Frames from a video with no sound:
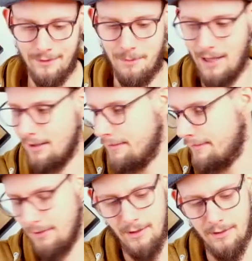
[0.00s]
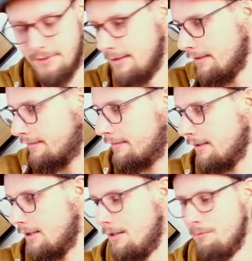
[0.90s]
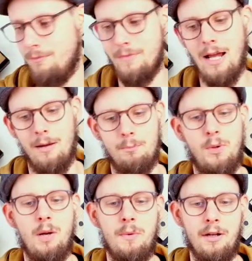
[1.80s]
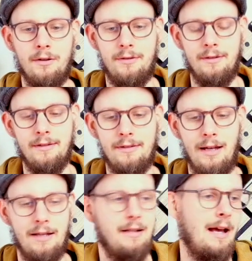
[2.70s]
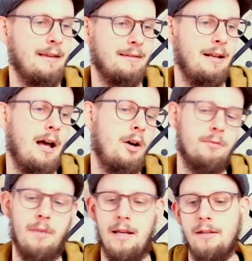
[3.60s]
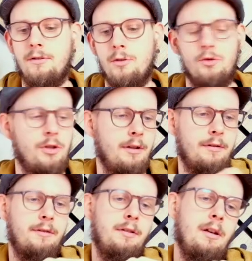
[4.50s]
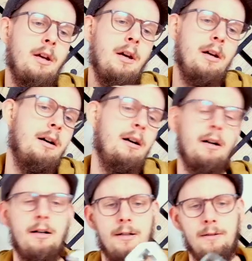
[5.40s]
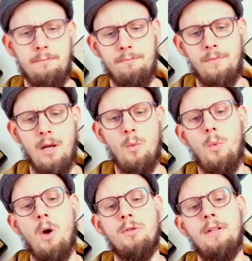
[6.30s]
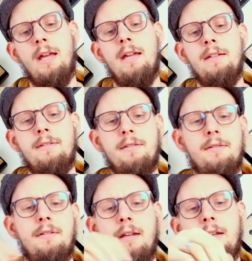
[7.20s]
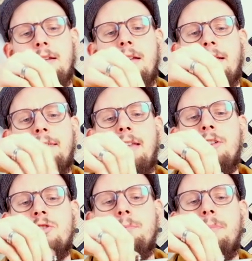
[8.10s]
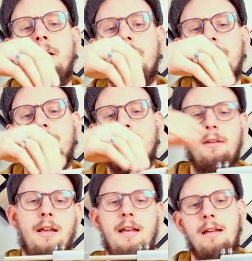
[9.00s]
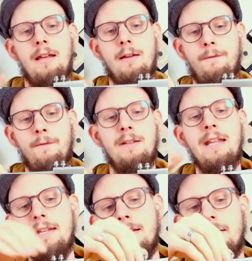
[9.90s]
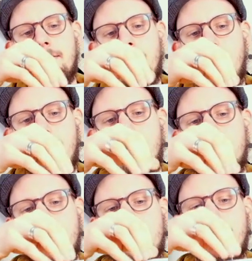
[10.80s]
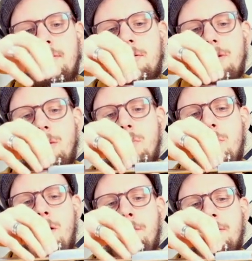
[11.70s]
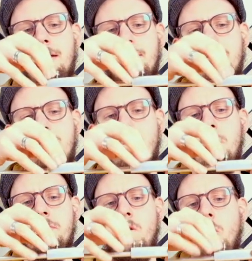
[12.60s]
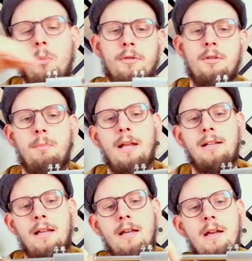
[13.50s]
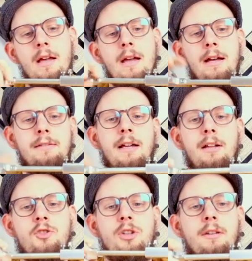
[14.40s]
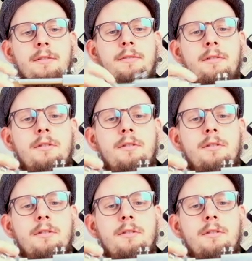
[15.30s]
pedals, this previous design has allowed me to just rotate the extension bars if needed. So I could just remove these screws almost completely and then just